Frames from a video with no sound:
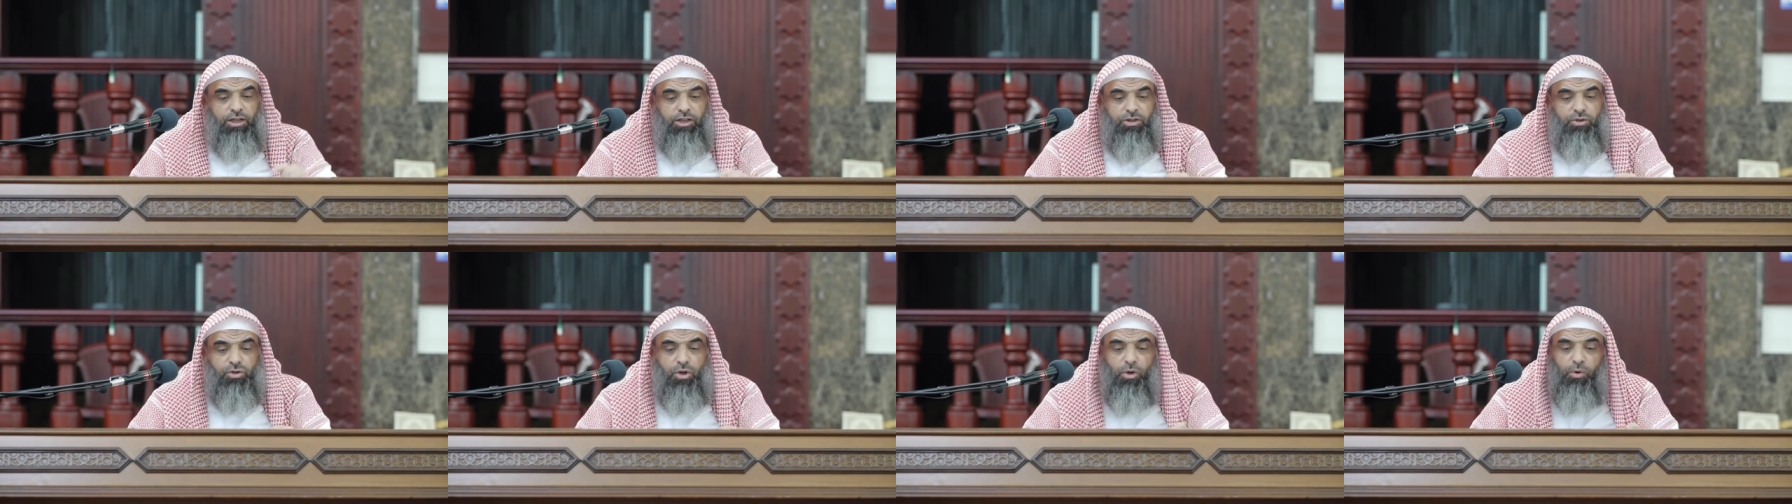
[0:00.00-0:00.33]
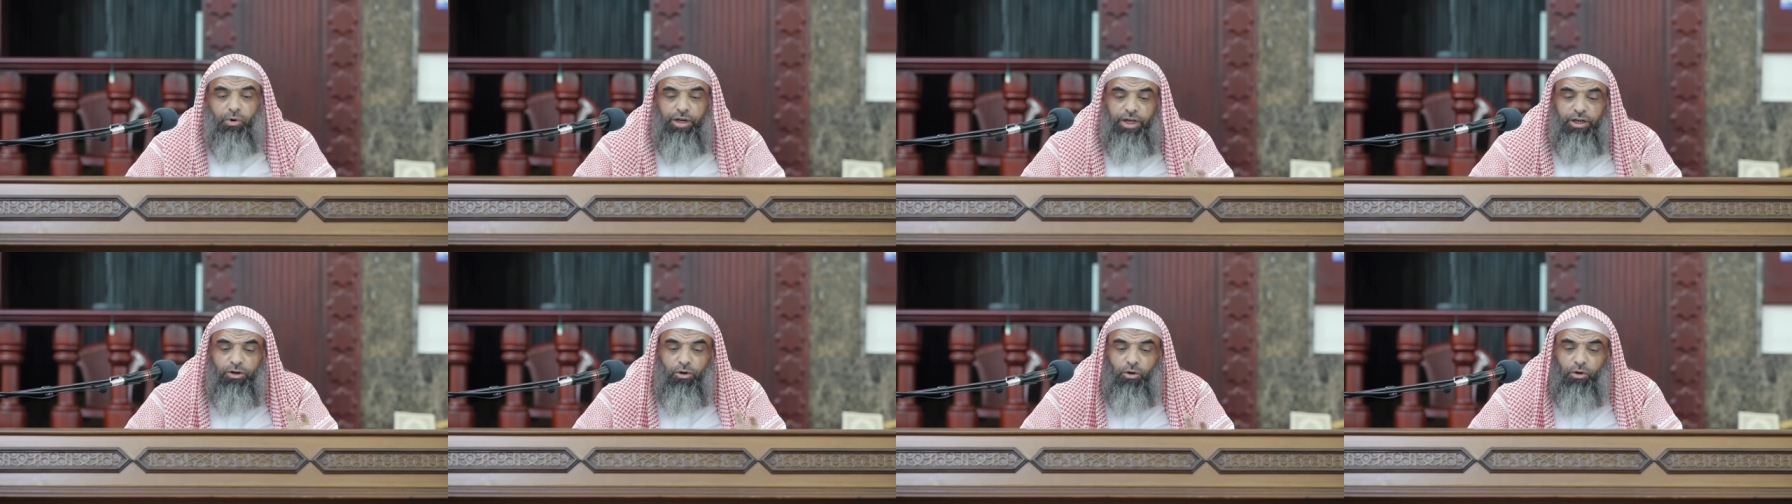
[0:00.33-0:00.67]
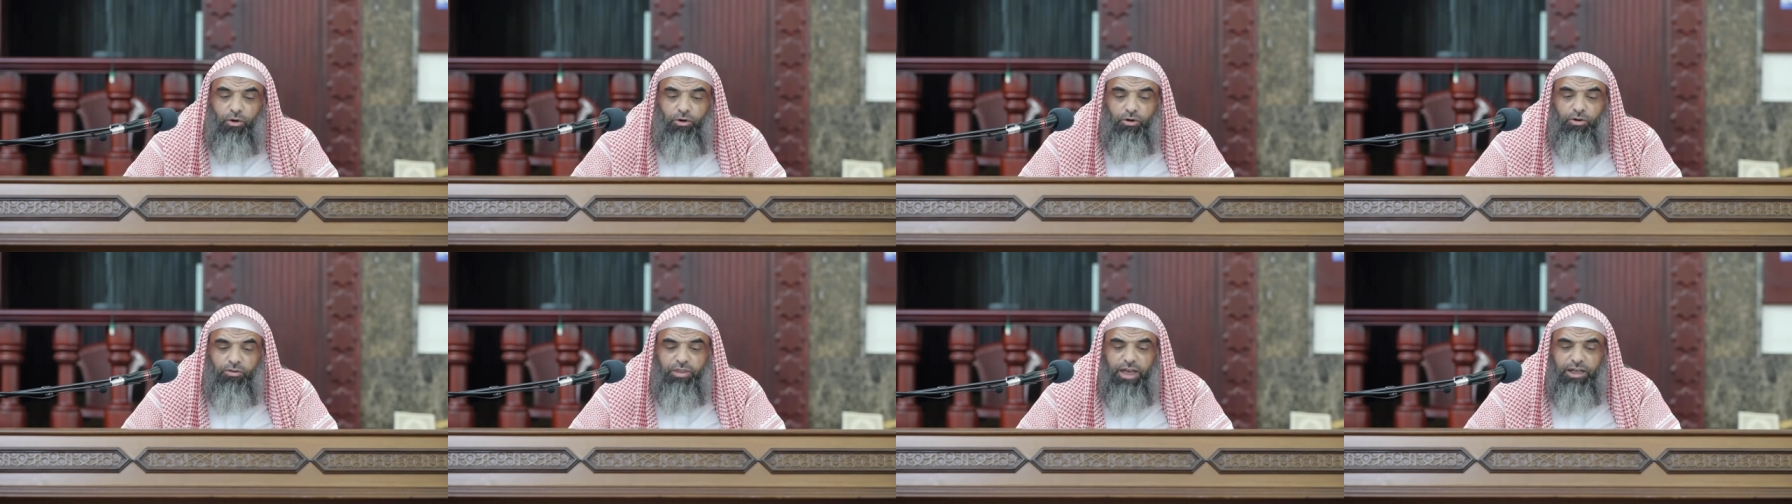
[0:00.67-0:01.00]
So, in
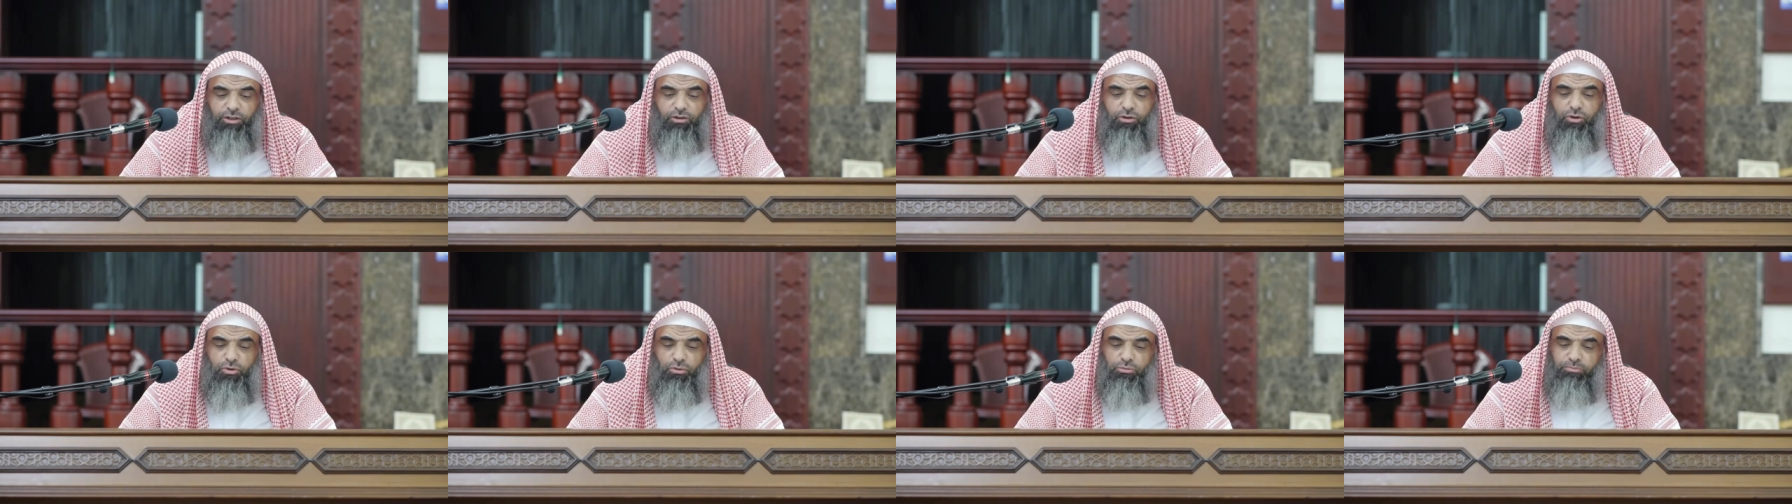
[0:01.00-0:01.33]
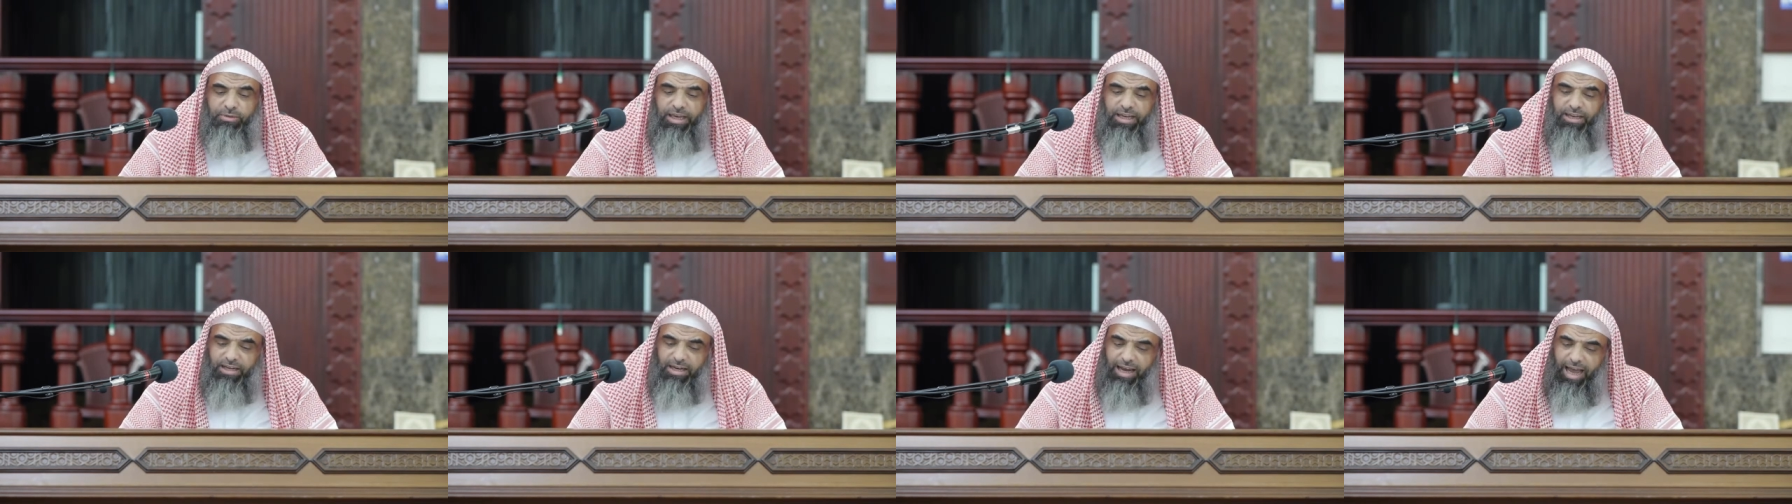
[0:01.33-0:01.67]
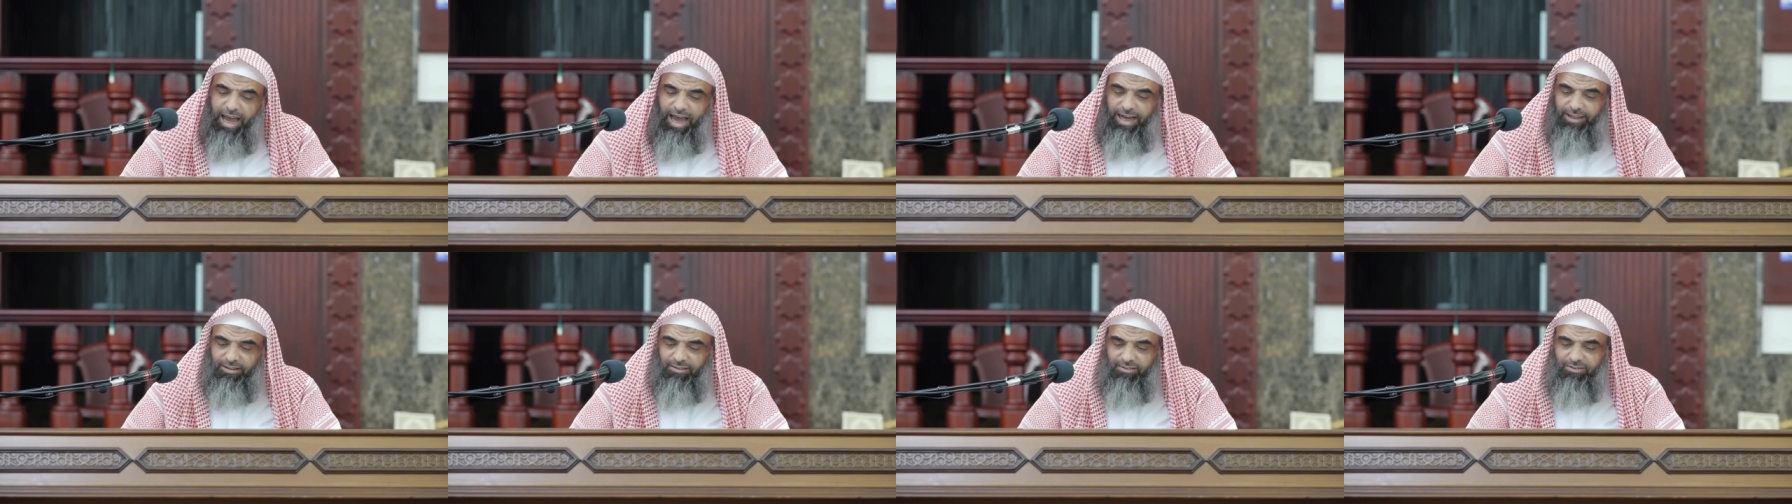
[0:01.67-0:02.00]
order that you may
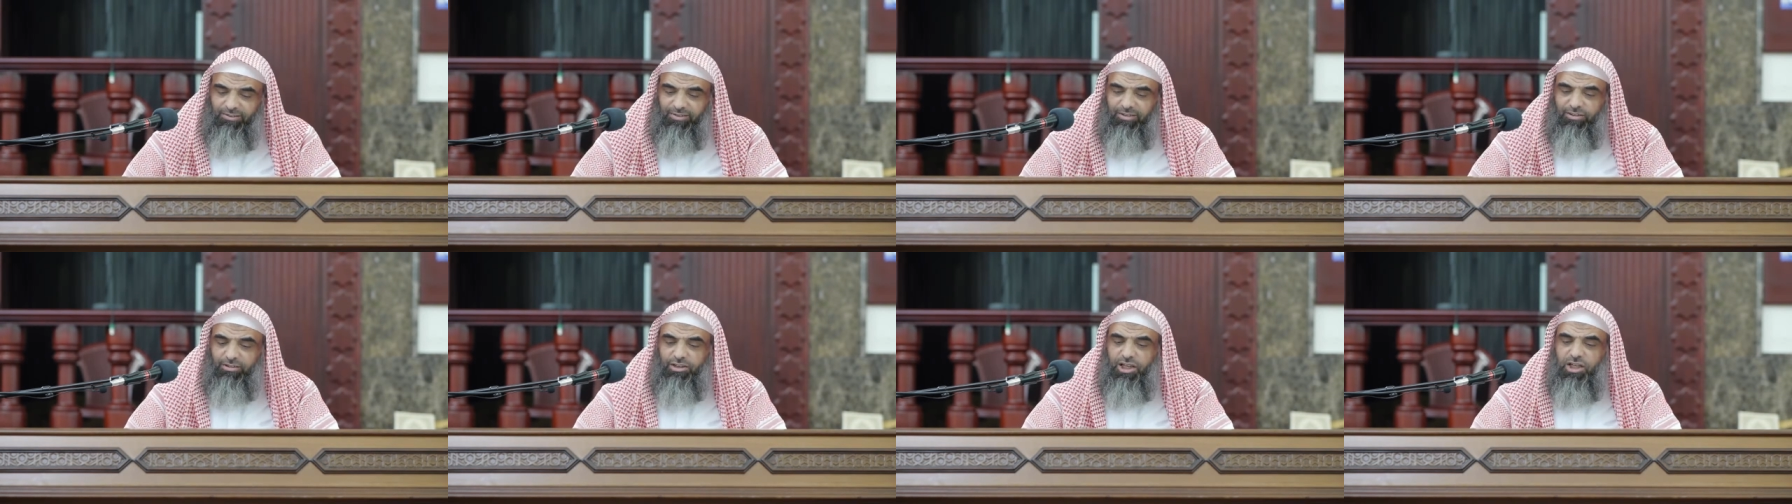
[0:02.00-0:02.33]
not